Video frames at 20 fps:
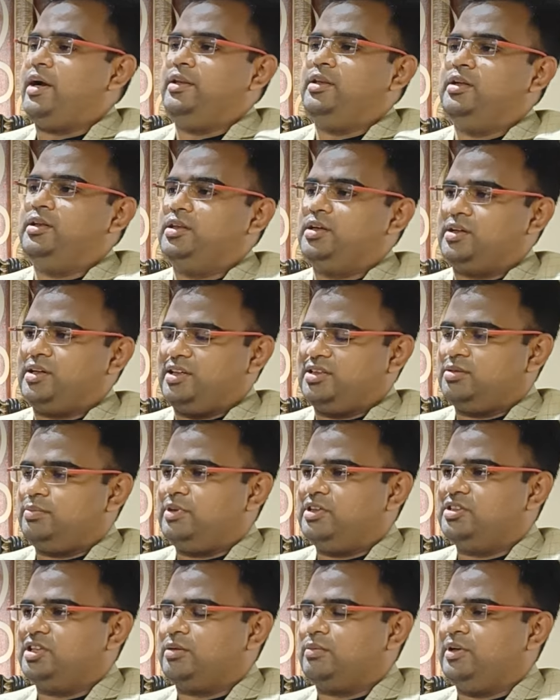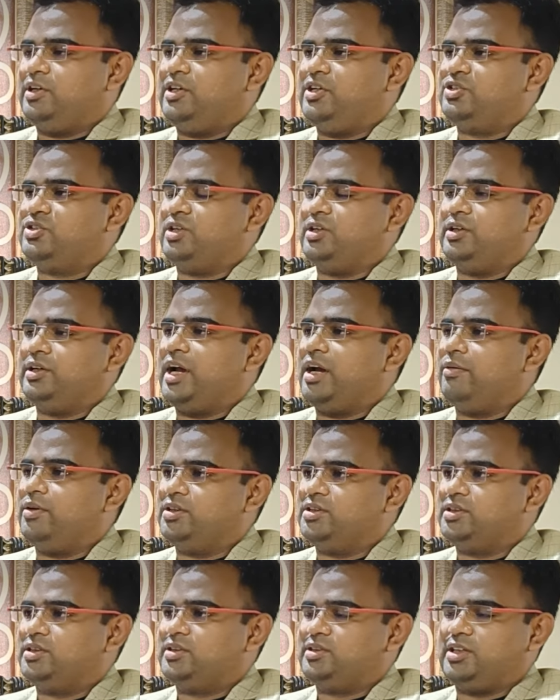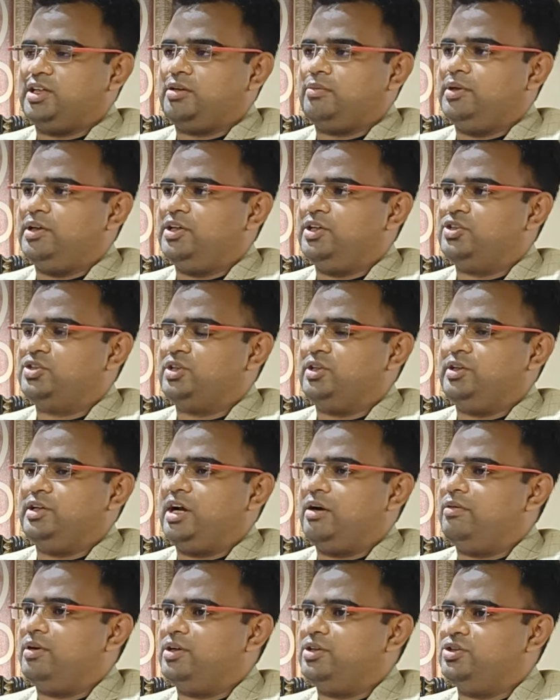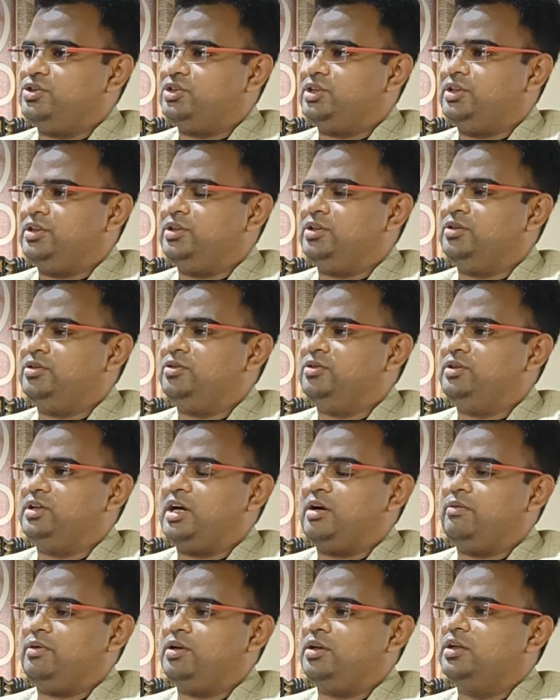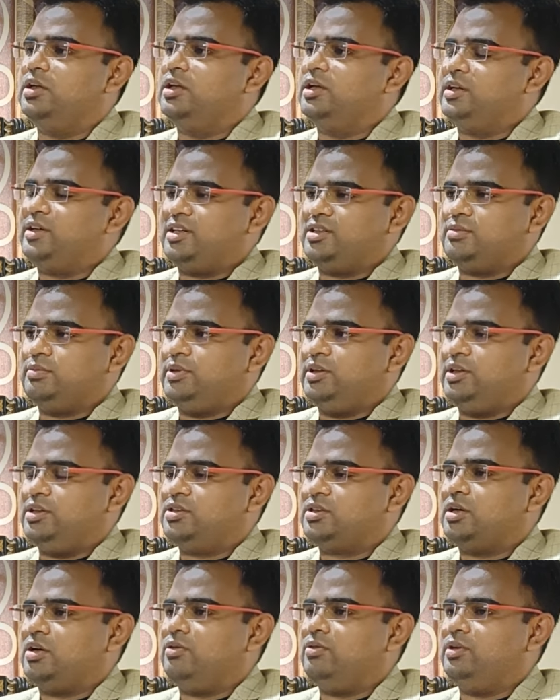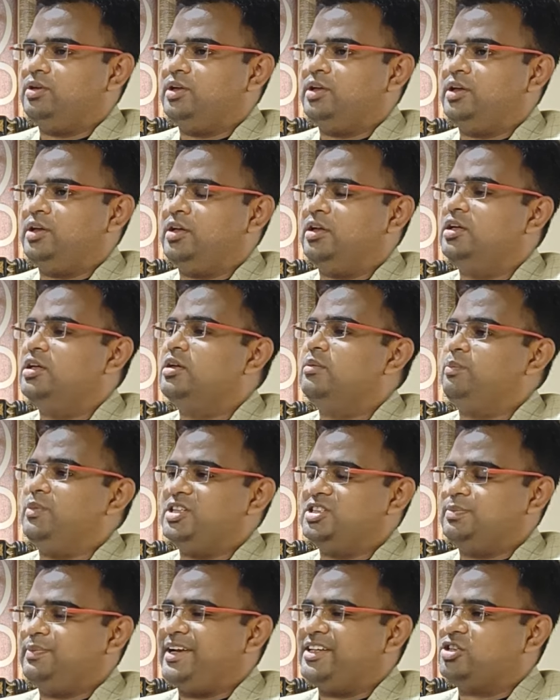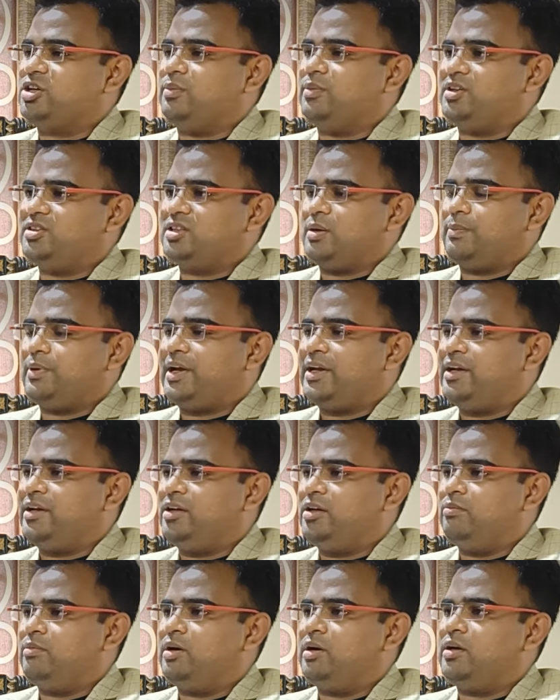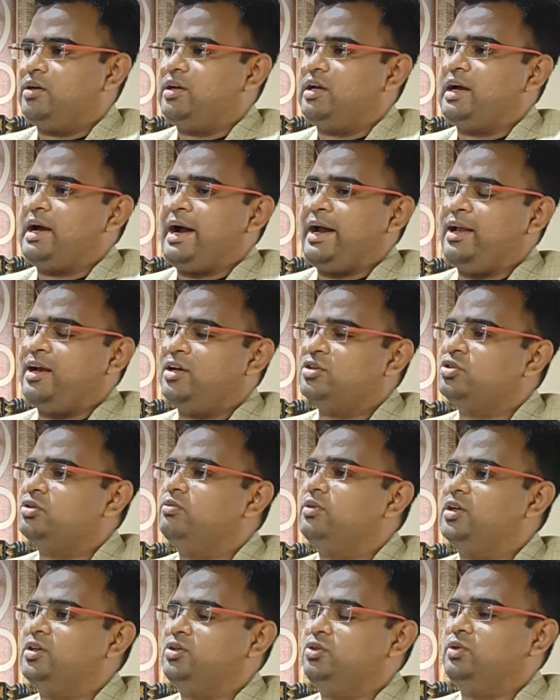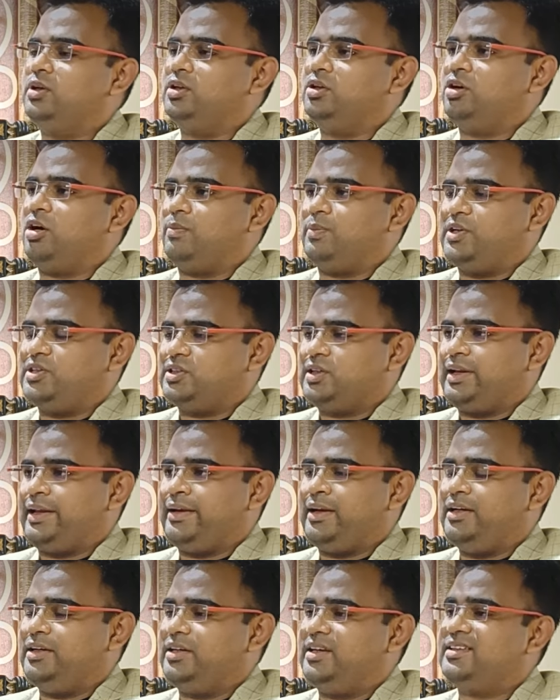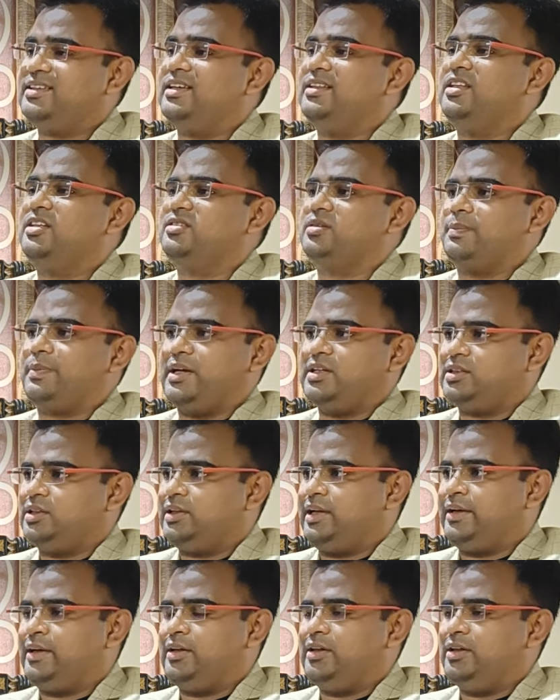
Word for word: either the customer segmentation, diverse segmentation, diverse incentive, diverse customer discounting, mismatch of the supply and demand. I also worked towards the operation analytics and the supply chain